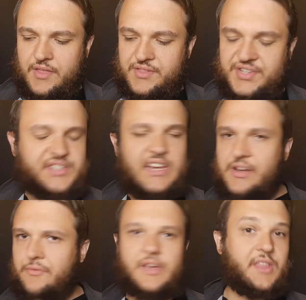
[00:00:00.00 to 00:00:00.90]
the
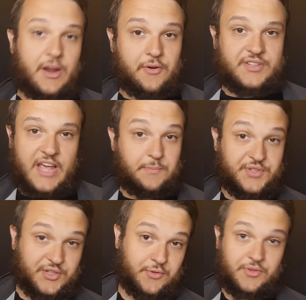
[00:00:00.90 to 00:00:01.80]
scenery there is
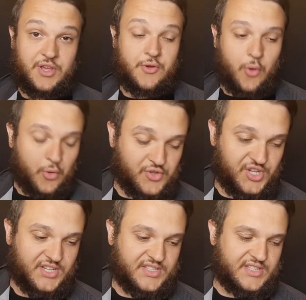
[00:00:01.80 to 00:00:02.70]
absolutely
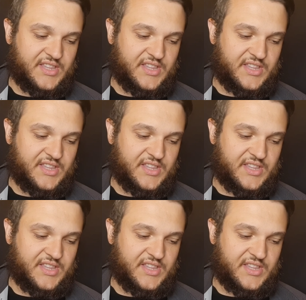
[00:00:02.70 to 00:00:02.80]
gorgeous.